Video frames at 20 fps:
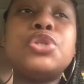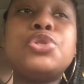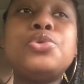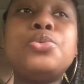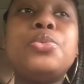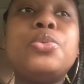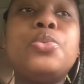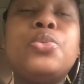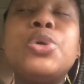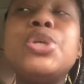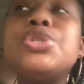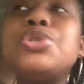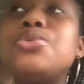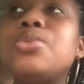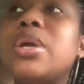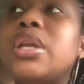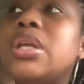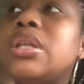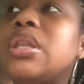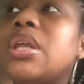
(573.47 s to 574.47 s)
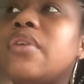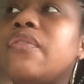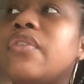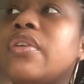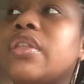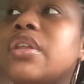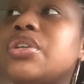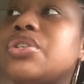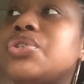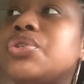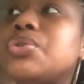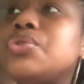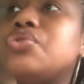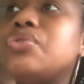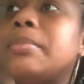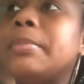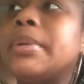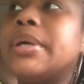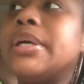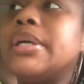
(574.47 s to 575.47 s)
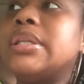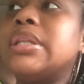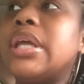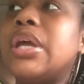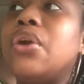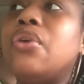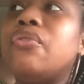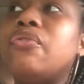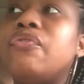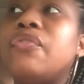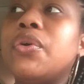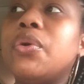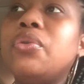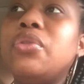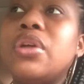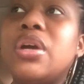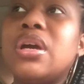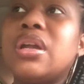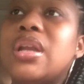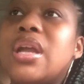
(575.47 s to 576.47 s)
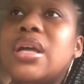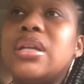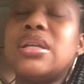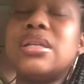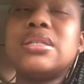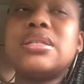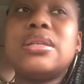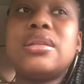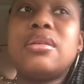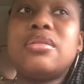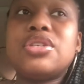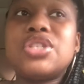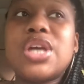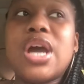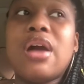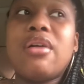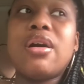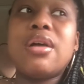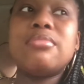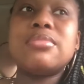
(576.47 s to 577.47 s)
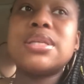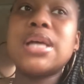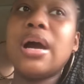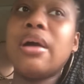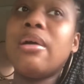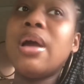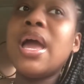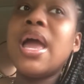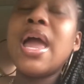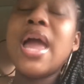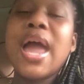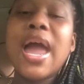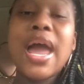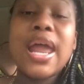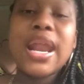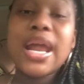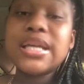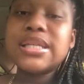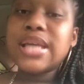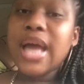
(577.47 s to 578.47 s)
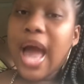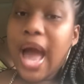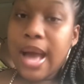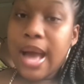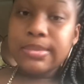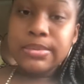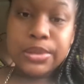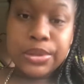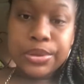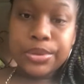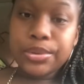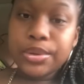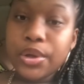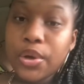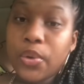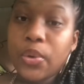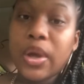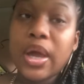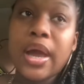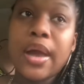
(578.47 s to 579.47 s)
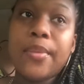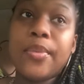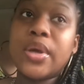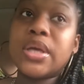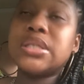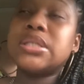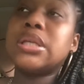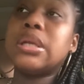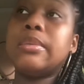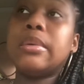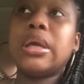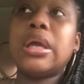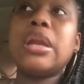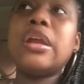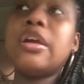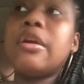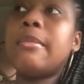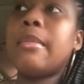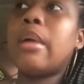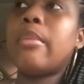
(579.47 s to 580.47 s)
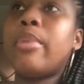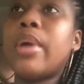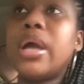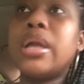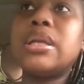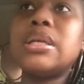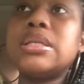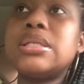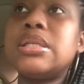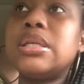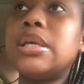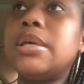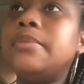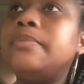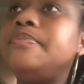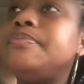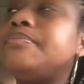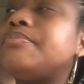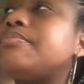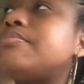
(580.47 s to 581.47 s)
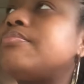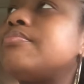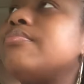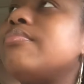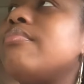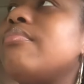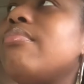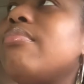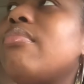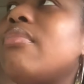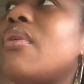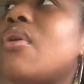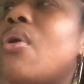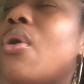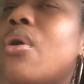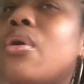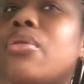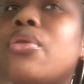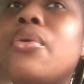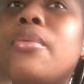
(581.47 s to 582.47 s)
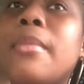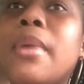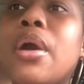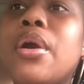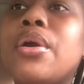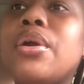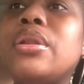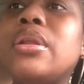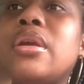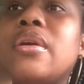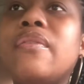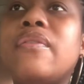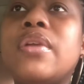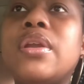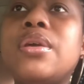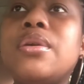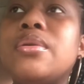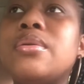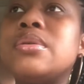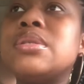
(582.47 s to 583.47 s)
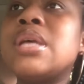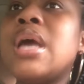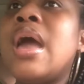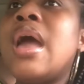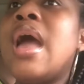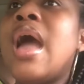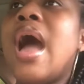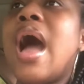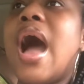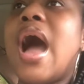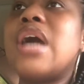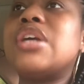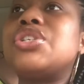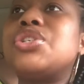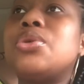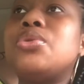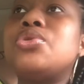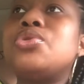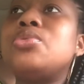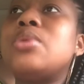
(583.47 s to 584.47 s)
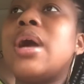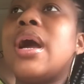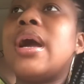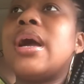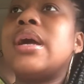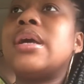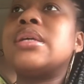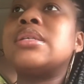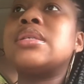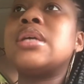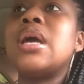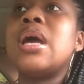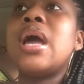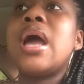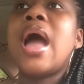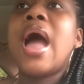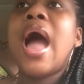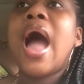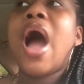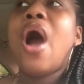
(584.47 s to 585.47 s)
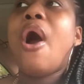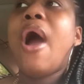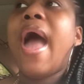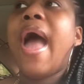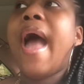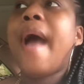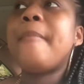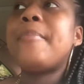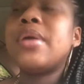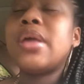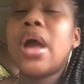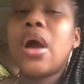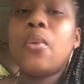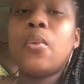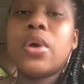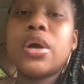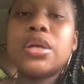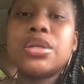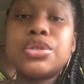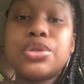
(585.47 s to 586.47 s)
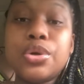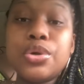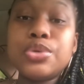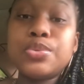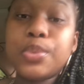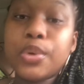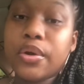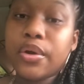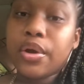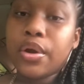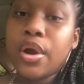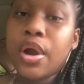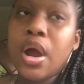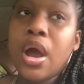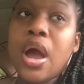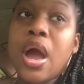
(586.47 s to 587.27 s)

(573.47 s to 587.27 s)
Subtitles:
would do anything for their children, but they don't feel the connect until their child comes out. And that's absolutely okay, because in the beginning of my pregnancy, although my earlier videos, I showed you guys how happy I was. Those were,